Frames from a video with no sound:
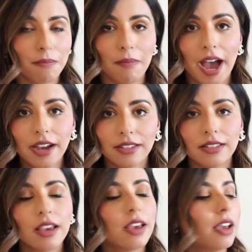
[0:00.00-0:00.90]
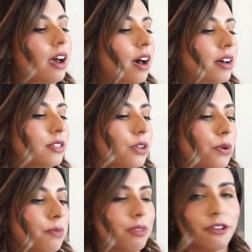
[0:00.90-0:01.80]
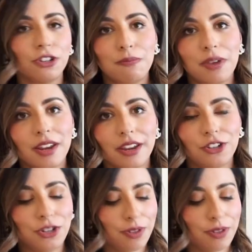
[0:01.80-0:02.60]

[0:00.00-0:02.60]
Max. So there shouldn't be any issue